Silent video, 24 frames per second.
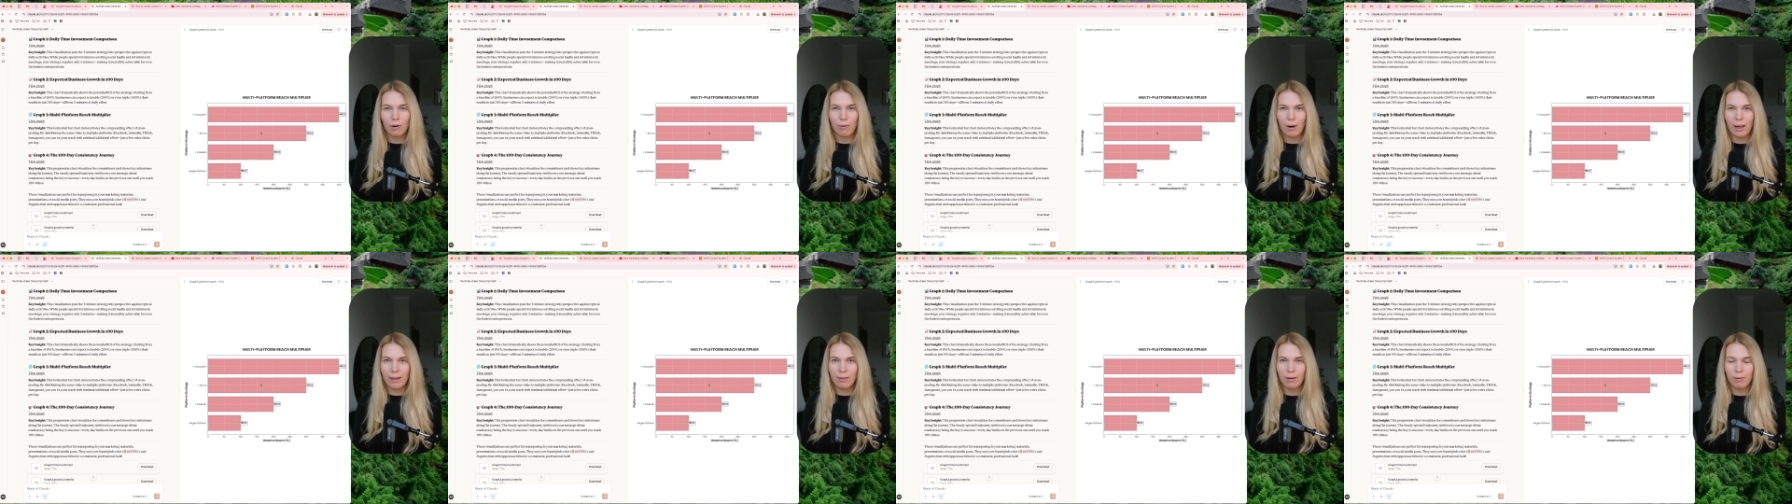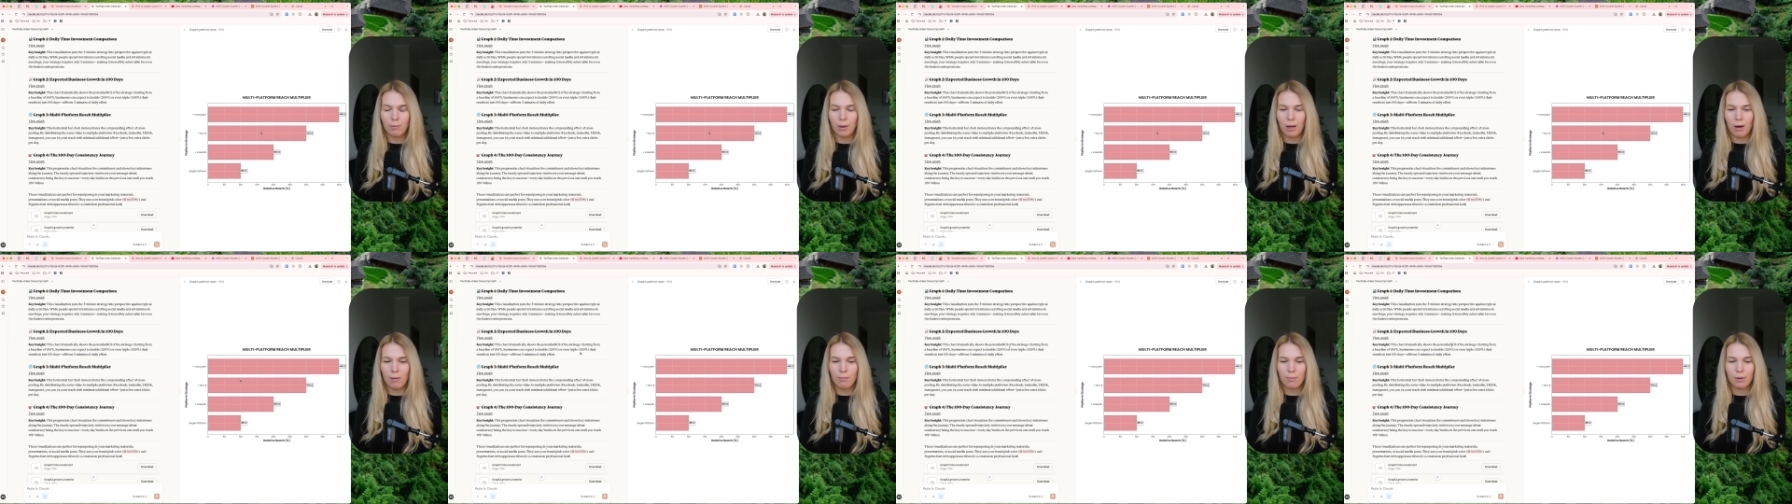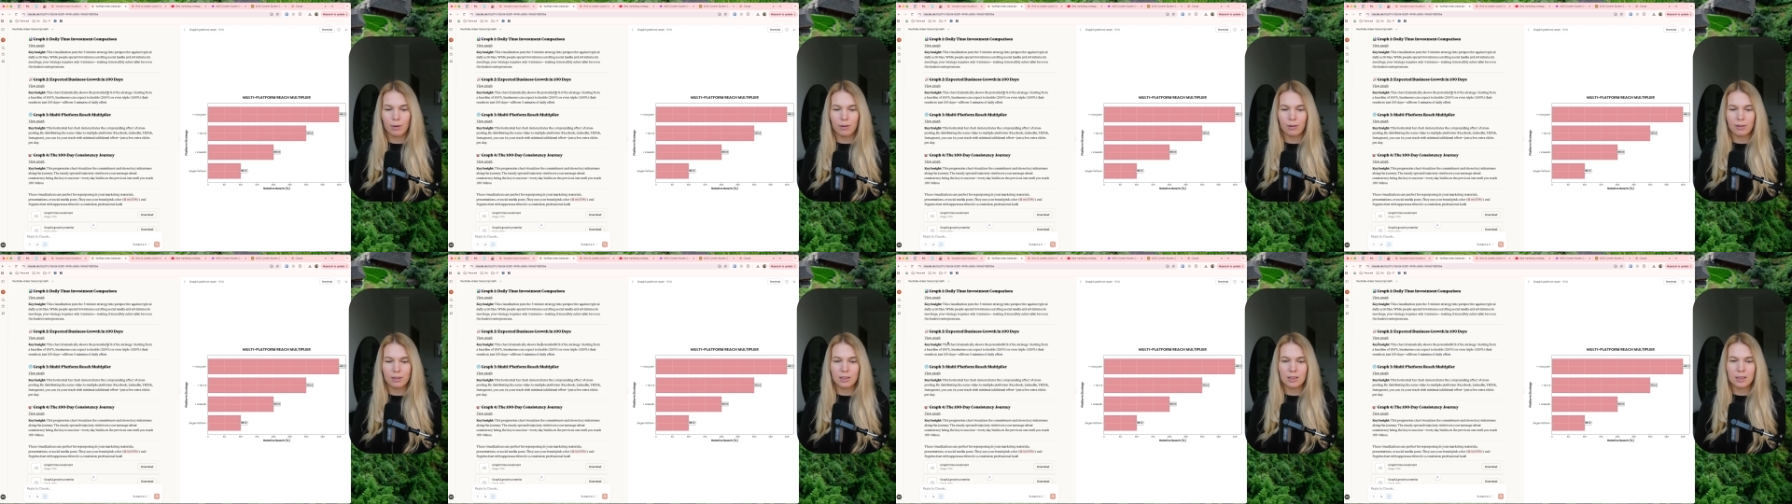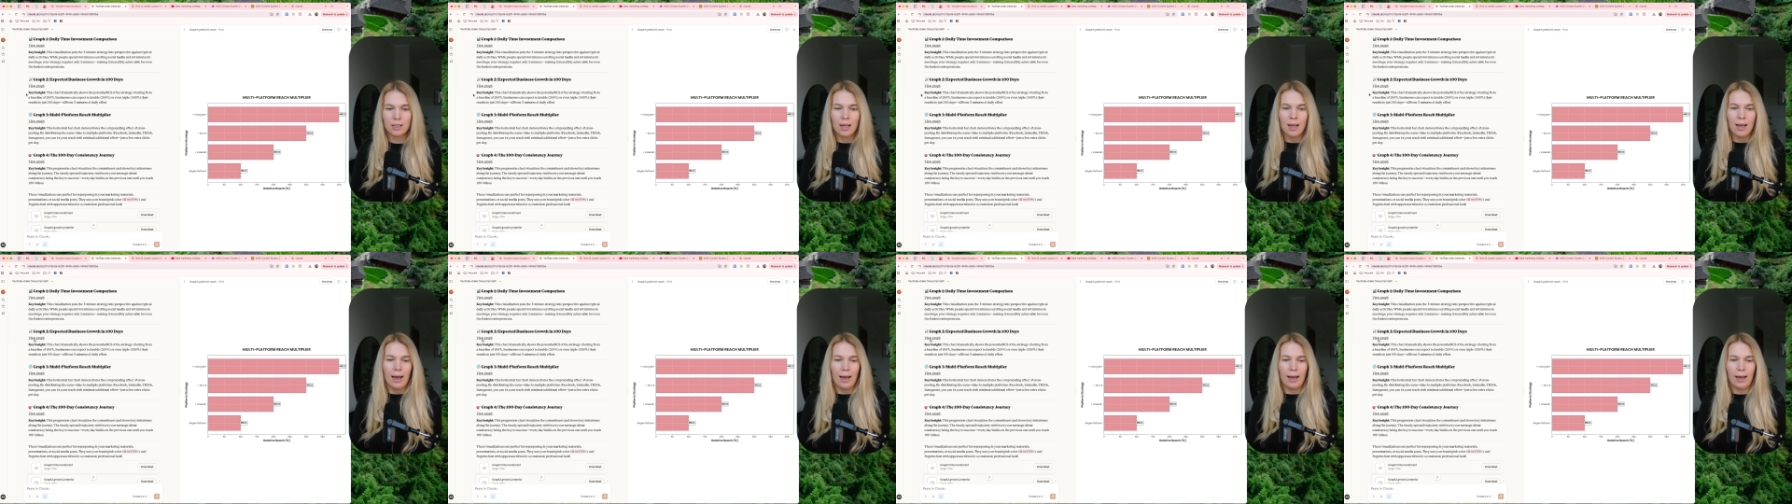random numbers.
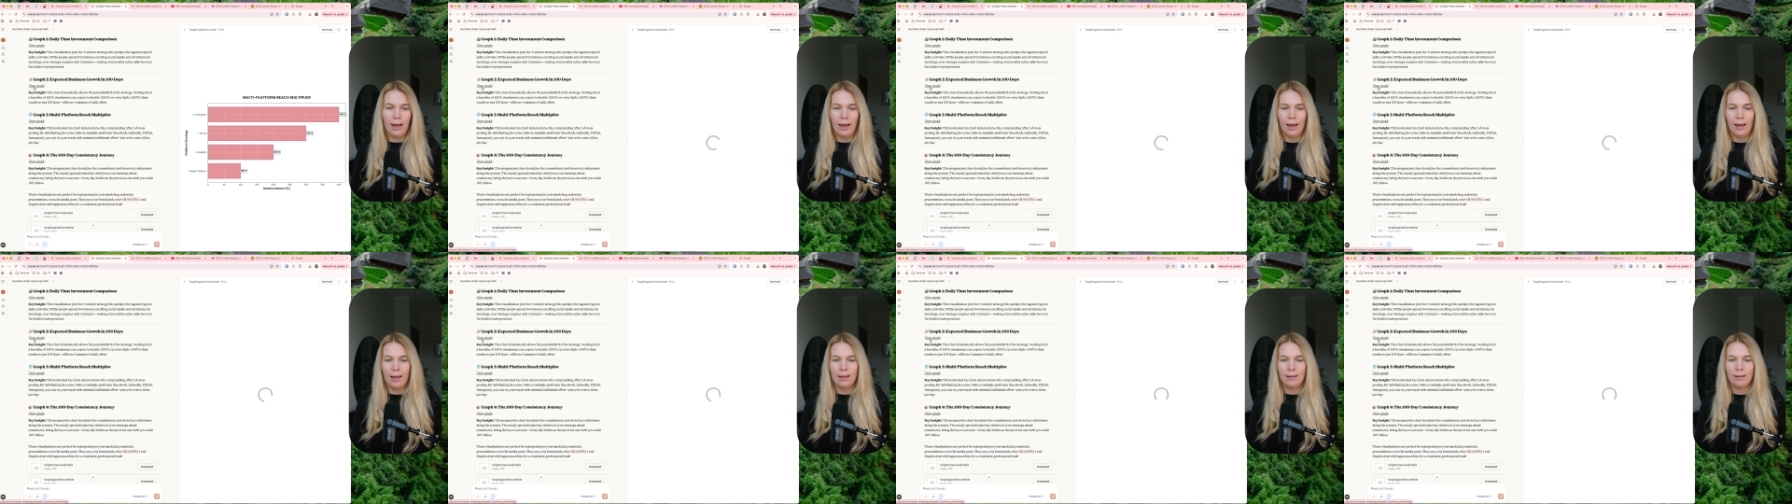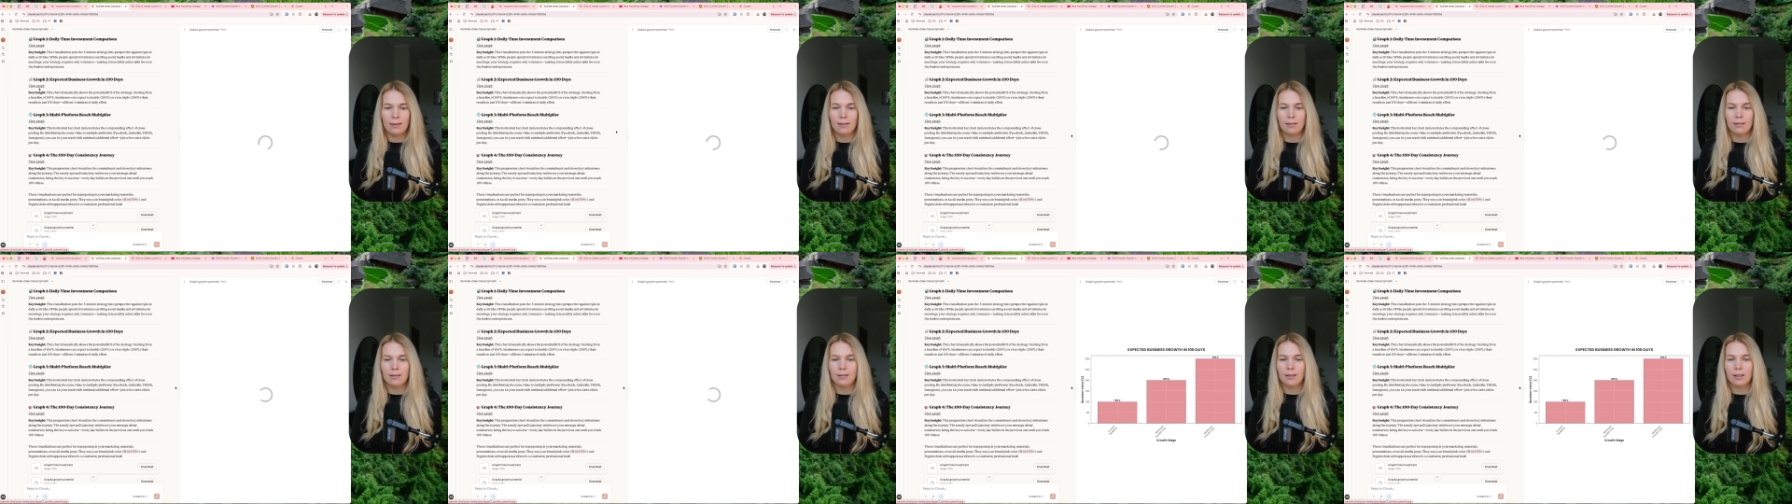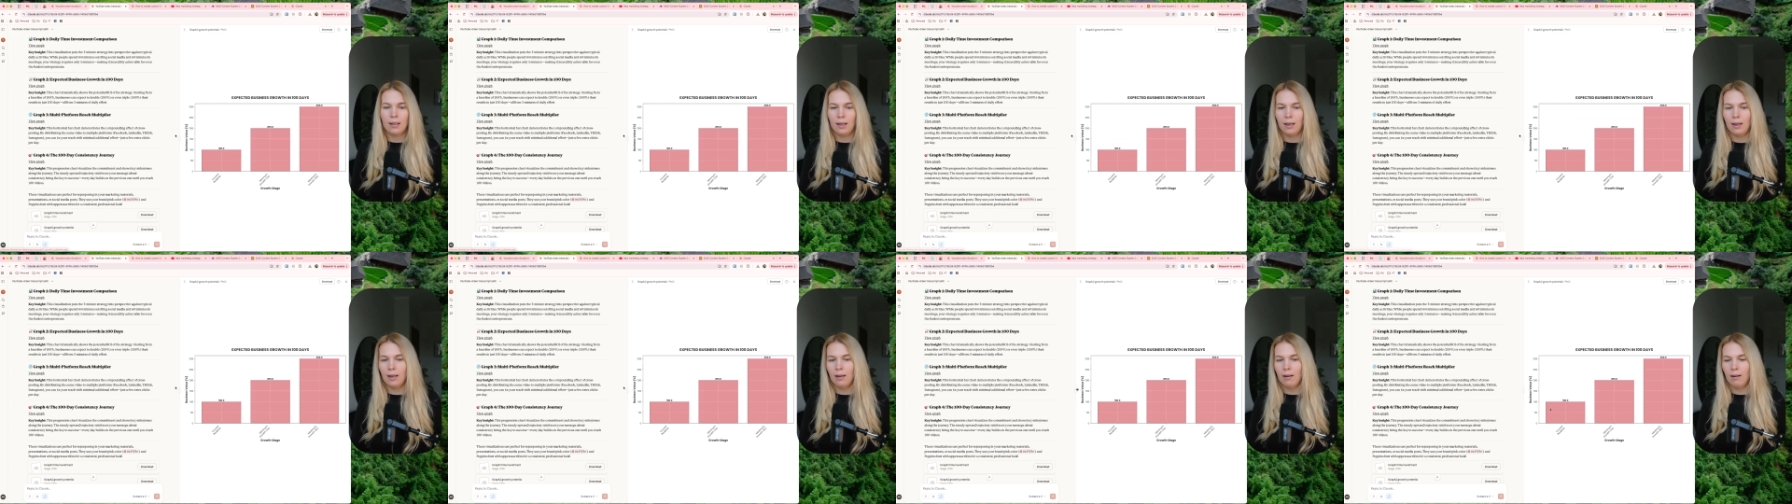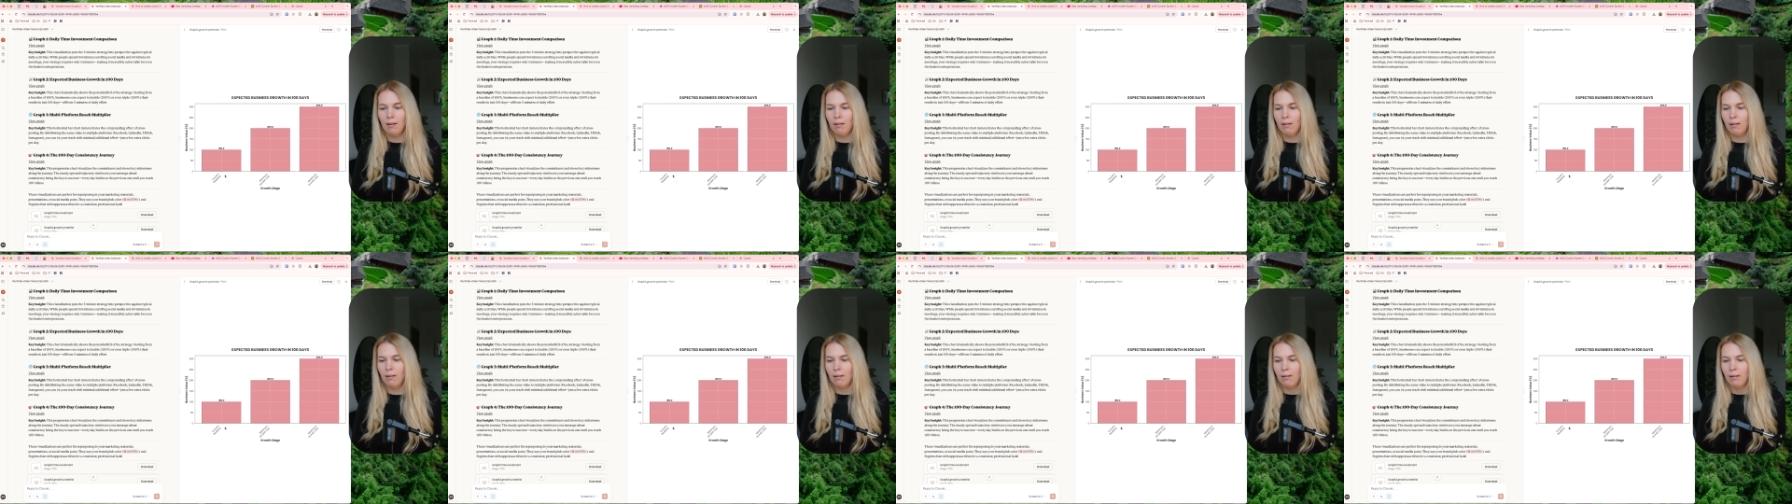And
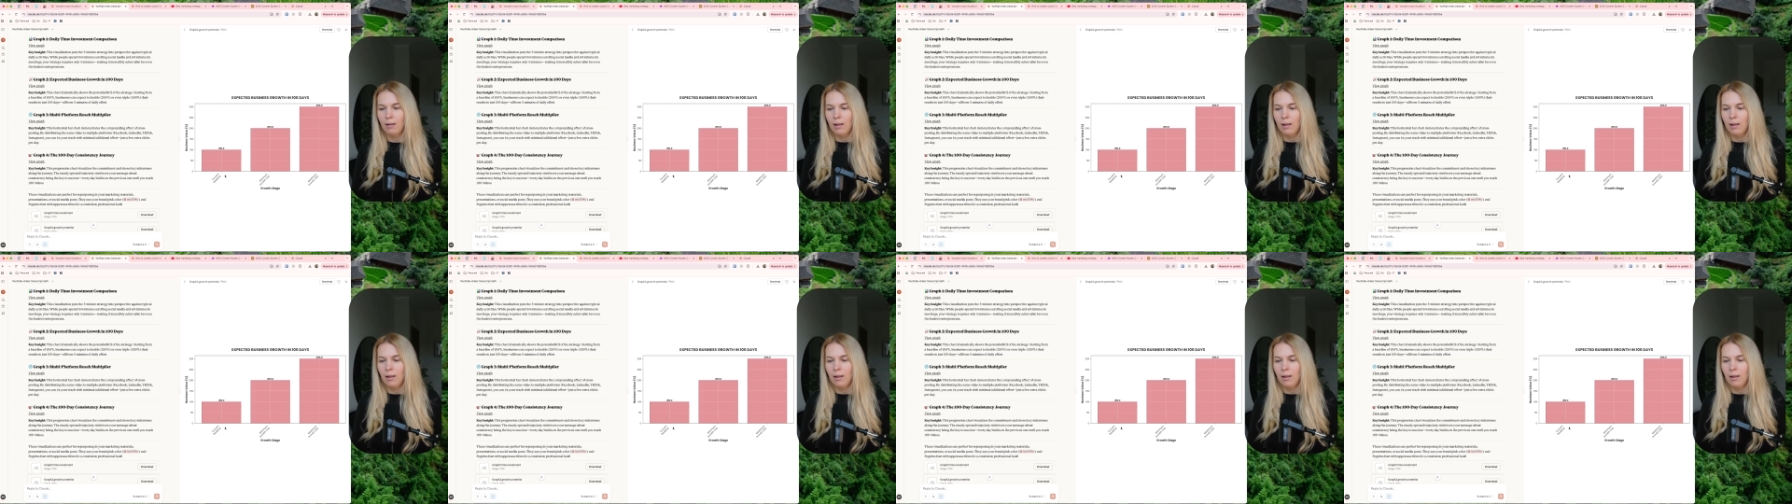here,